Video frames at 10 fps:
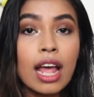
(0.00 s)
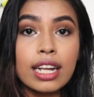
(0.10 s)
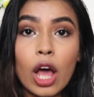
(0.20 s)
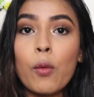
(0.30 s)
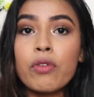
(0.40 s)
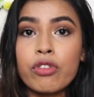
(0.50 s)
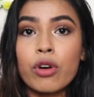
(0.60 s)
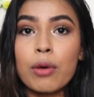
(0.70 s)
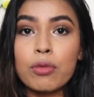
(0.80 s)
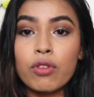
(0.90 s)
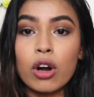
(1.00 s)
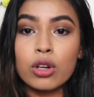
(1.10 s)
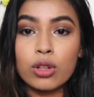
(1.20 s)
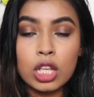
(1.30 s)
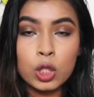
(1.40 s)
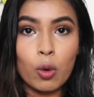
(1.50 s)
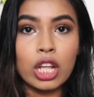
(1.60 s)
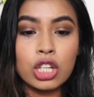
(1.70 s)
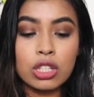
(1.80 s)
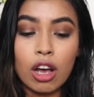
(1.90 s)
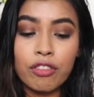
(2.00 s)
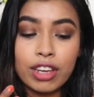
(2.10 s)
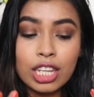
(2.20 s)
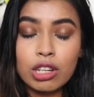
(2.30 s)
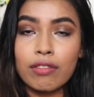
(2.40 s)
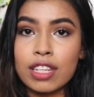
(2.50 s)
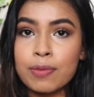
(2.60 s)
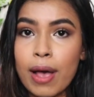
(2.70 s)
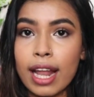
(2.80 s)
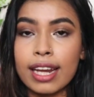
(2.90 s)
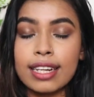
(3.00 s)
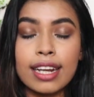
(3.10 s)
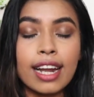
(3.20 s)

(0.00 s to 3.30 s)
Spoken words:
Now before I move on to the swatches of each of these palettes,